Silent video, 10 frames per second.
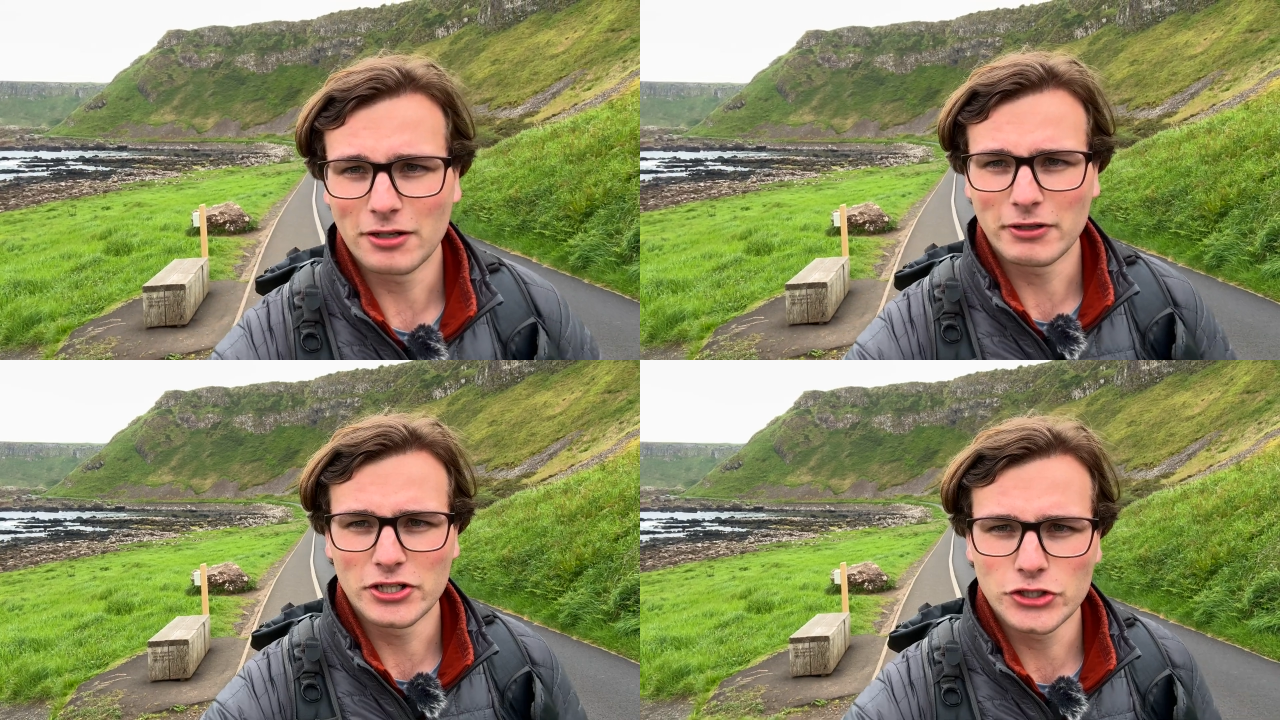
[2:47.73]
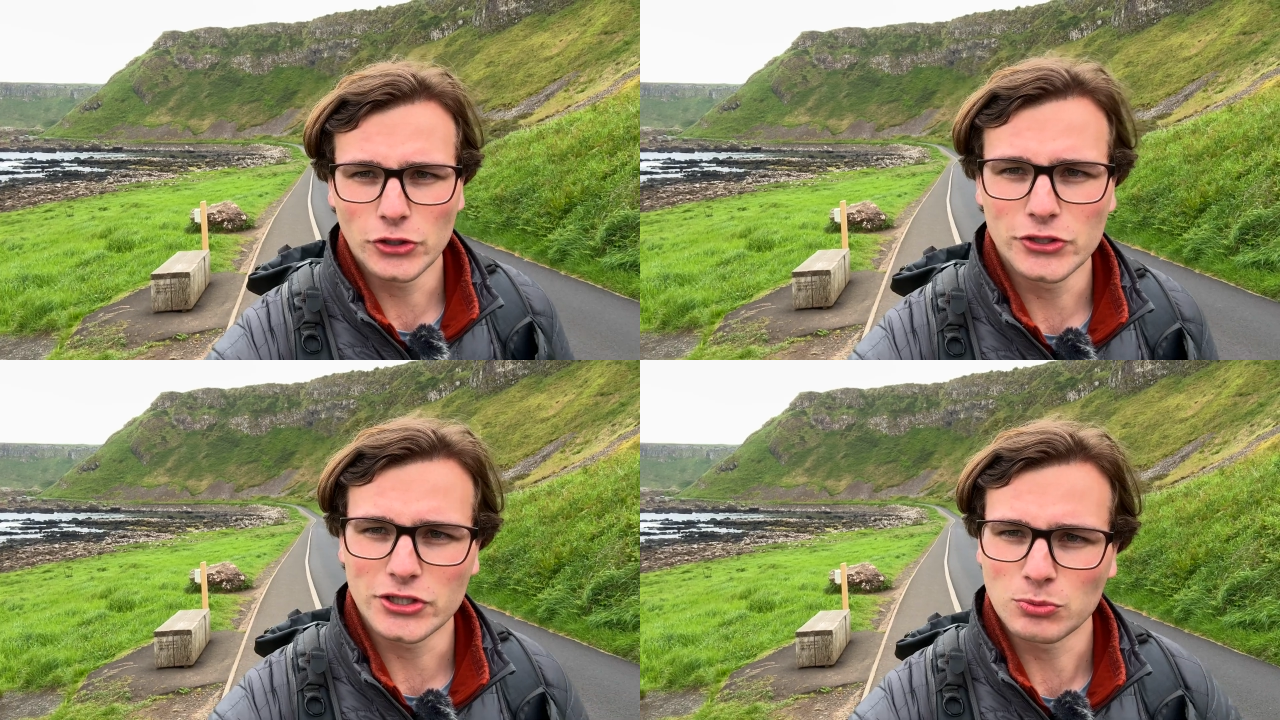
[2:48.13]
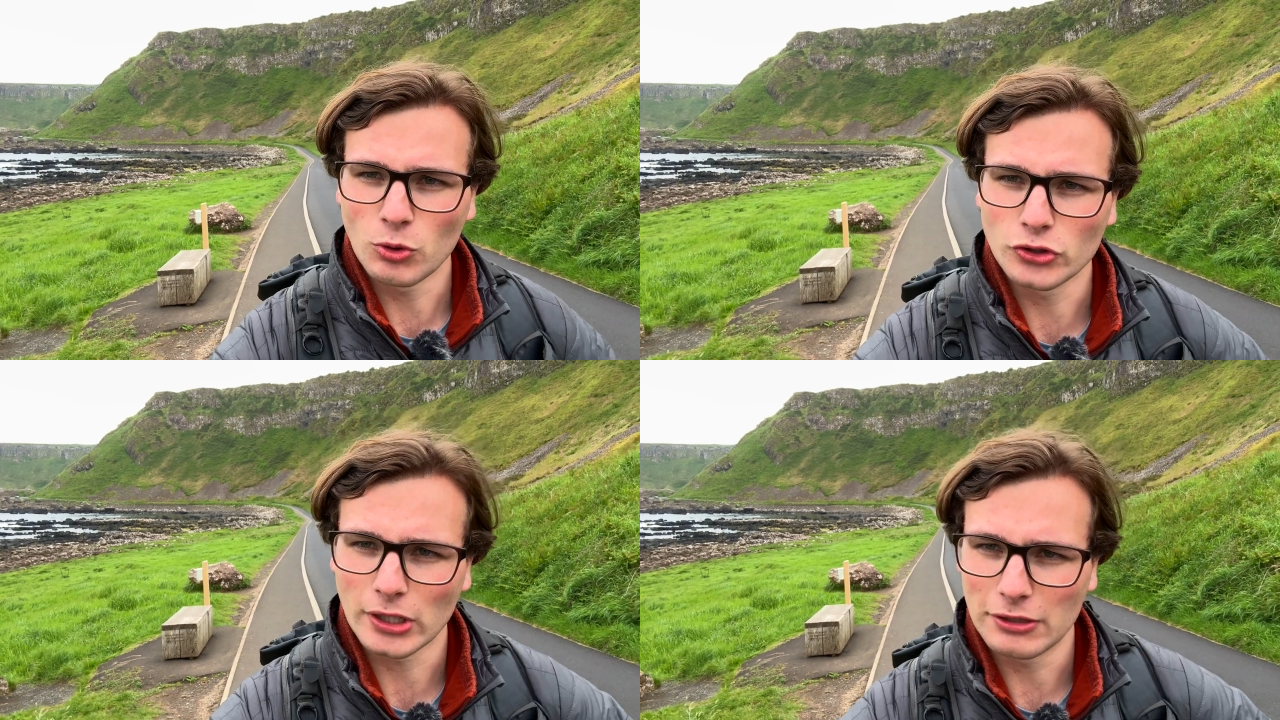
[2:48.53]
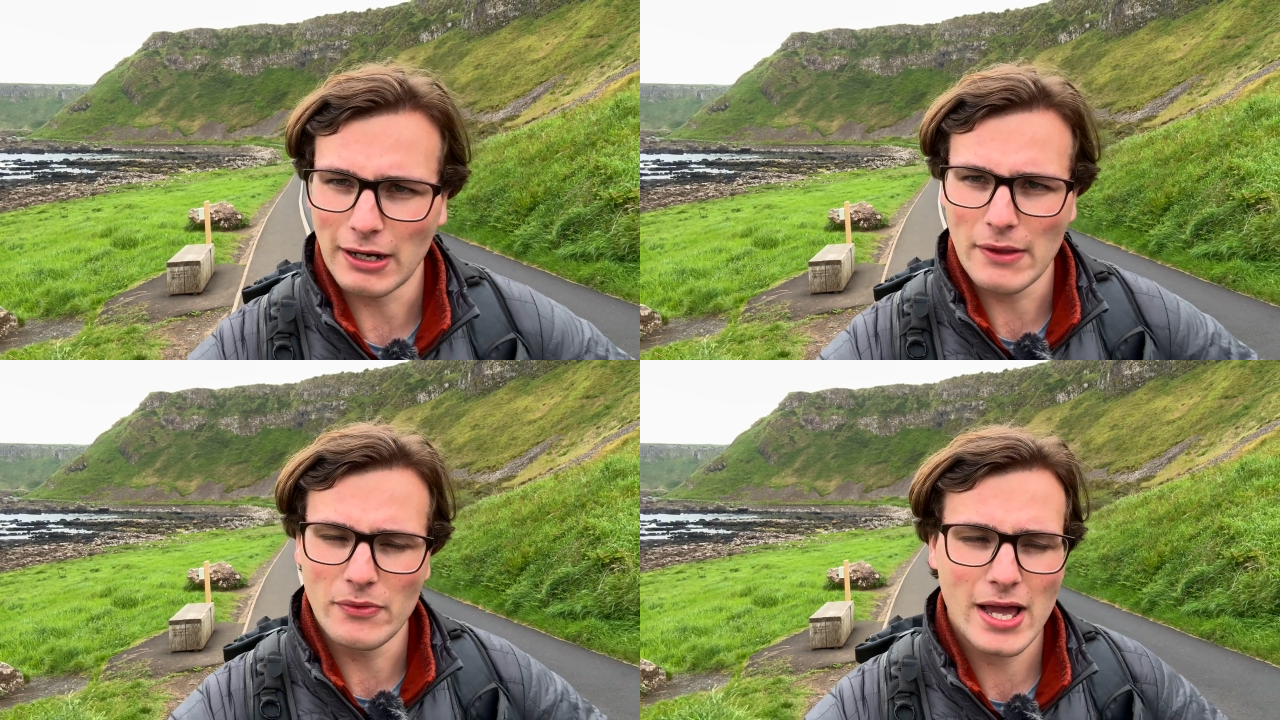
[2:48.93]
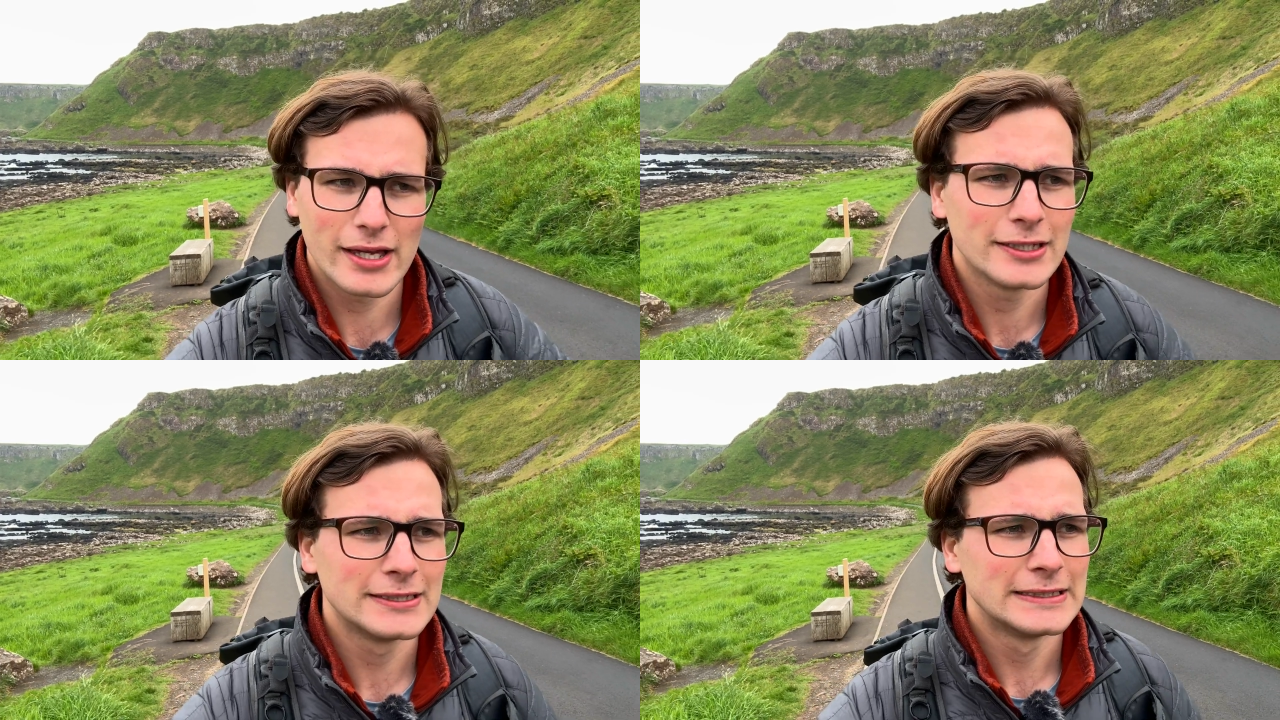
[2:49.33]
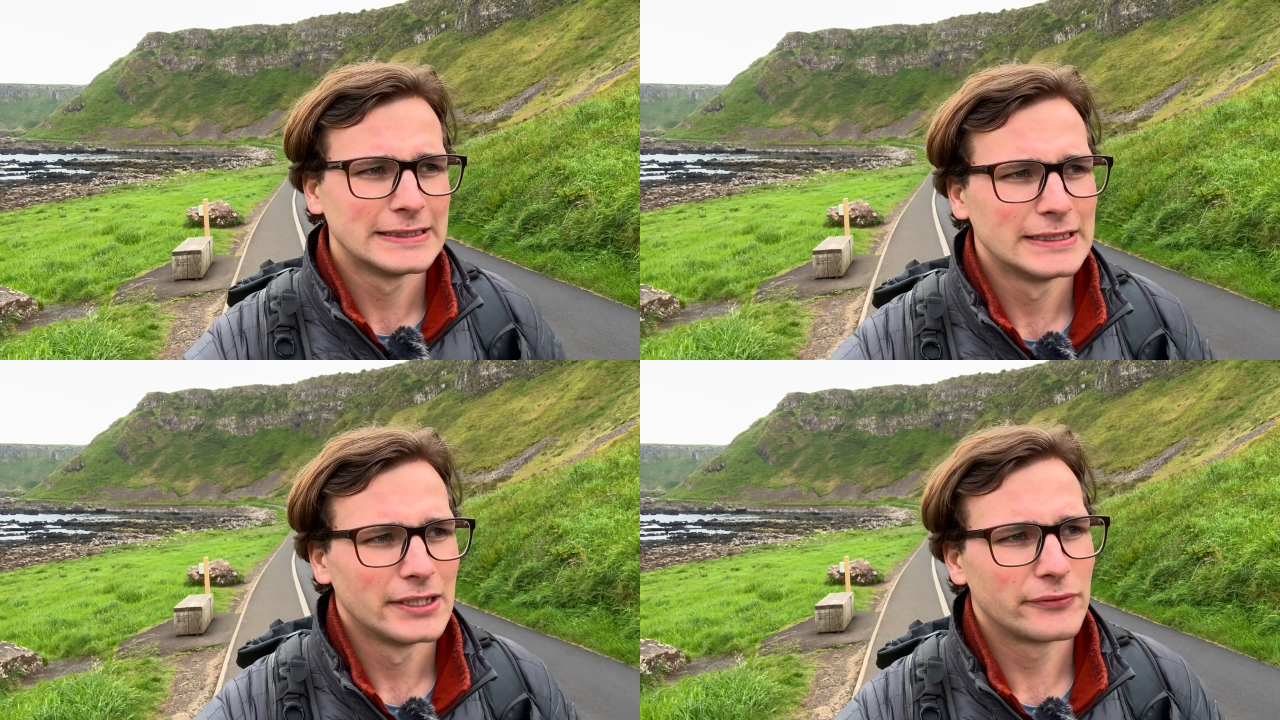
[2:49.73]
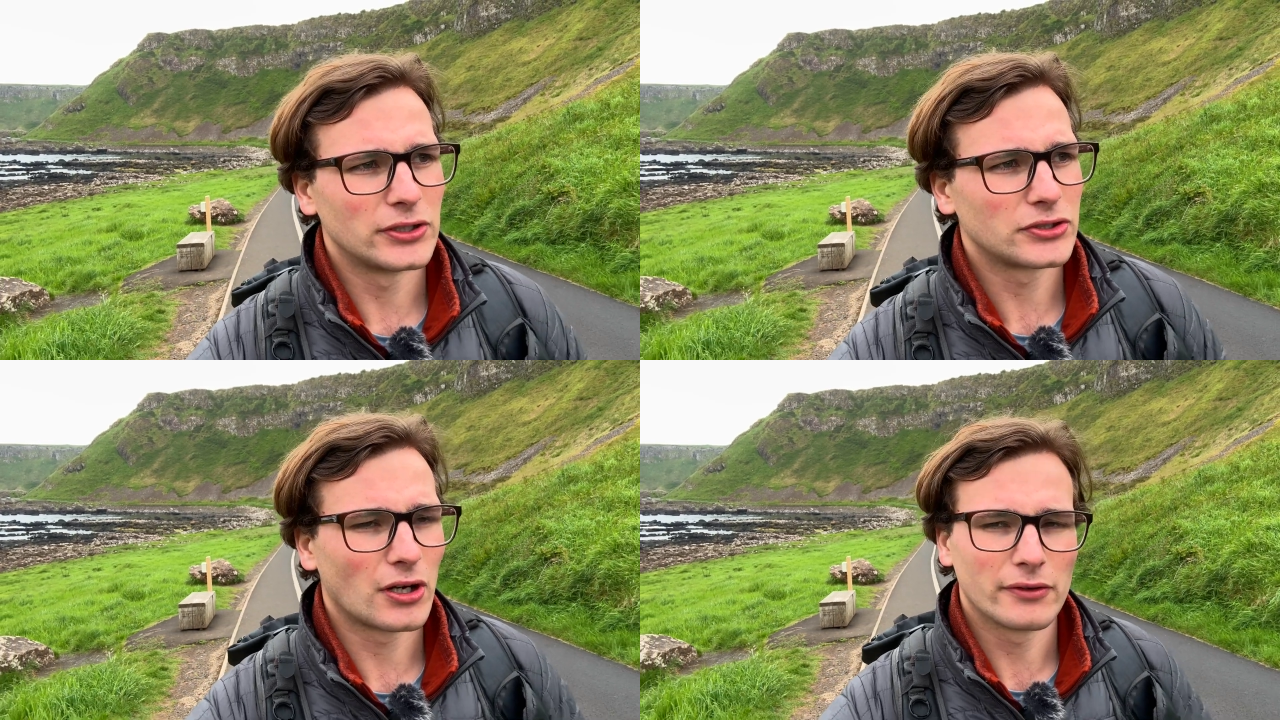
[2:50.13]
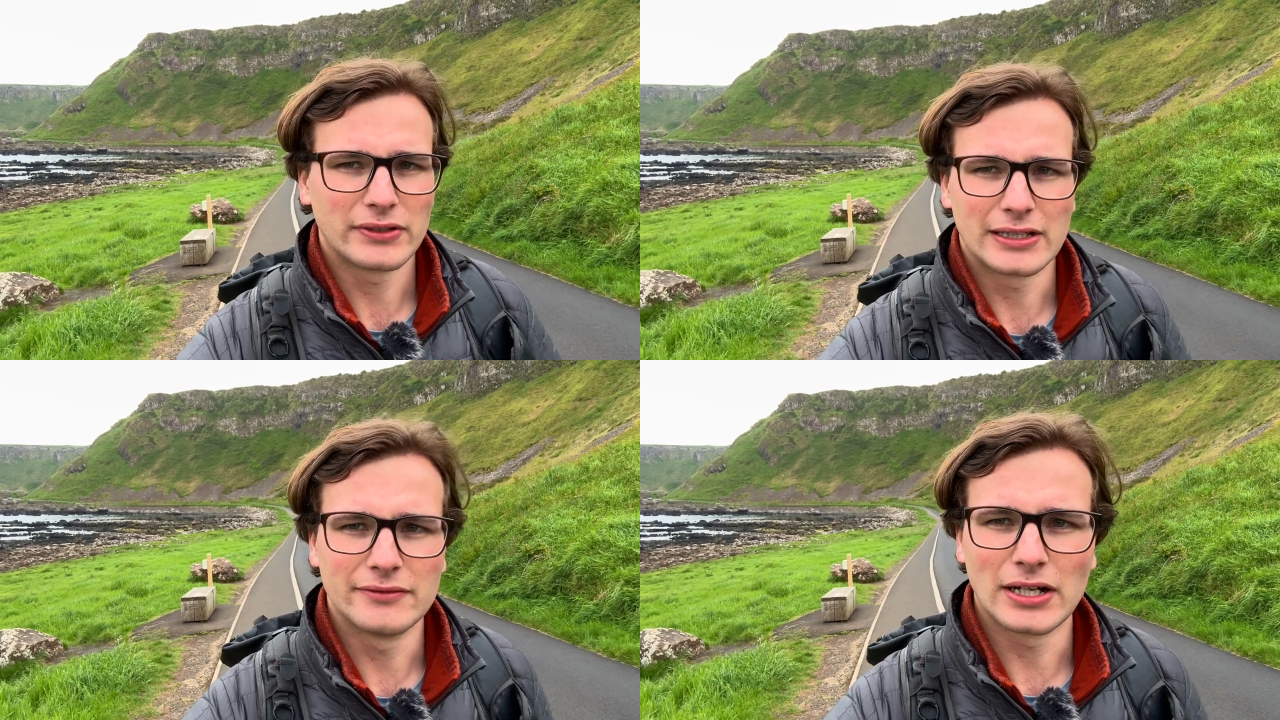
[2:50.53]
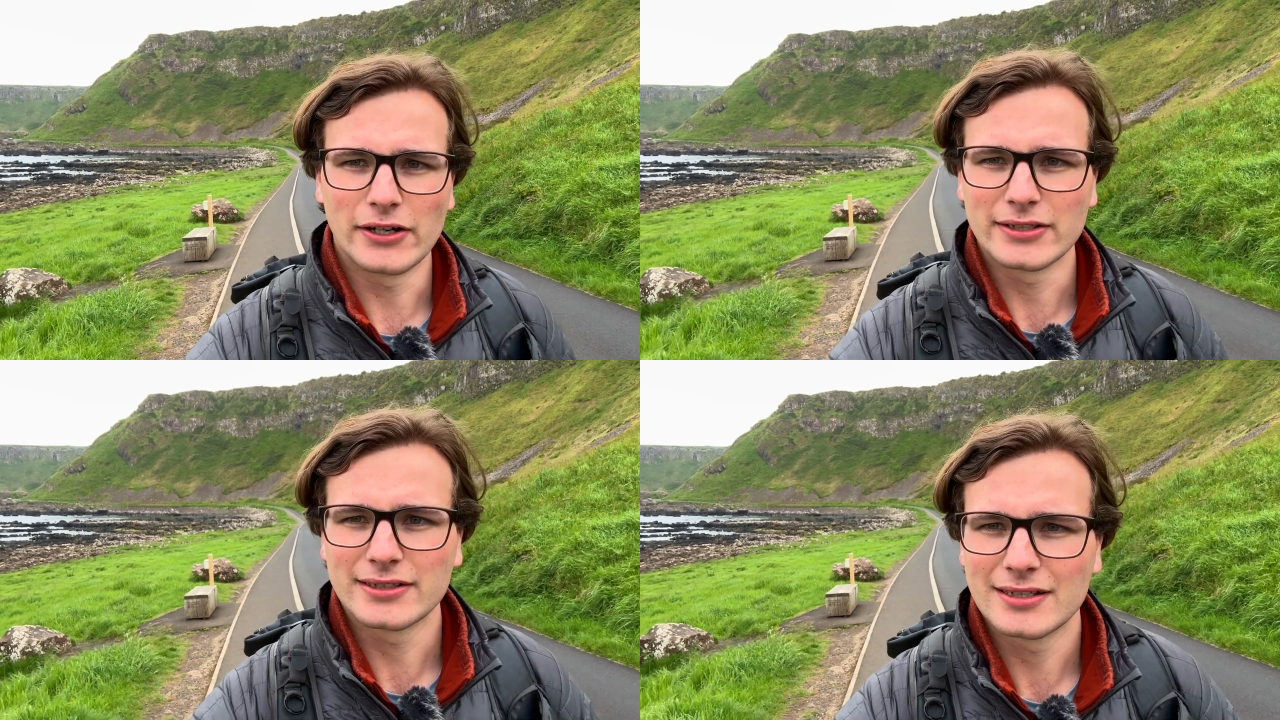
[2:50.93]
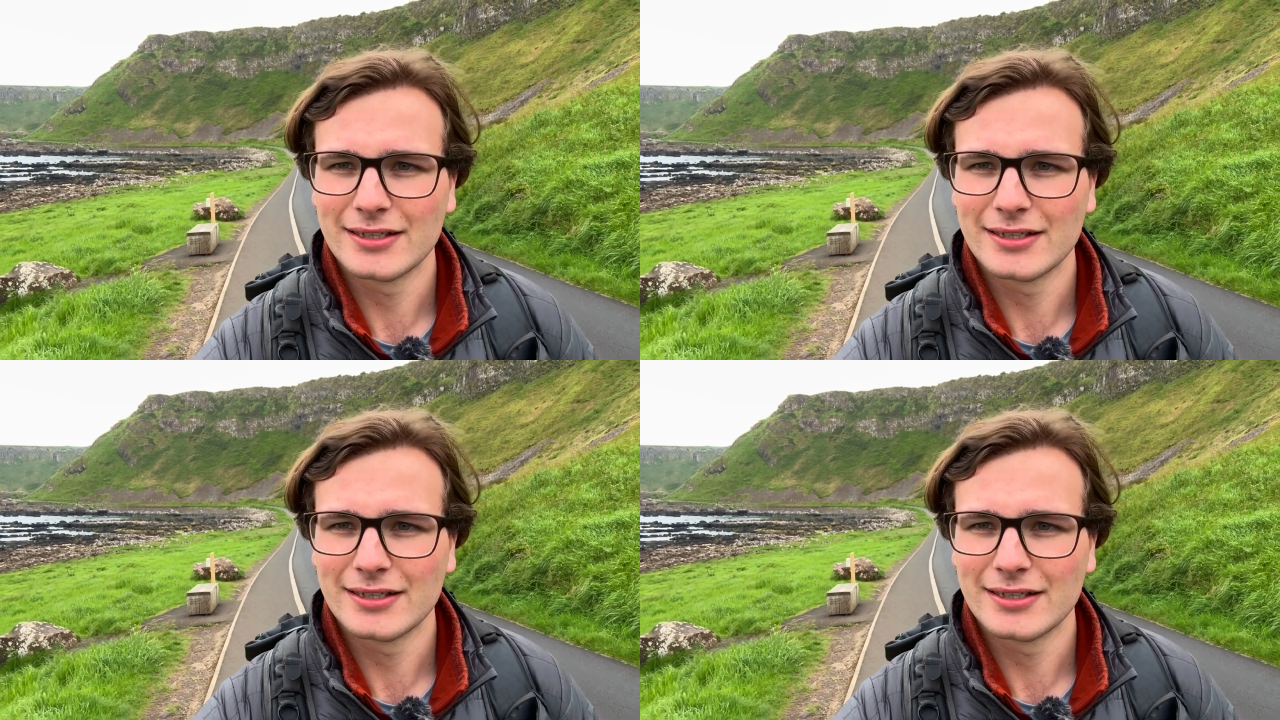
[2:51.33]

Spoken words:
I really enjoyed just wandering around there, photographing the various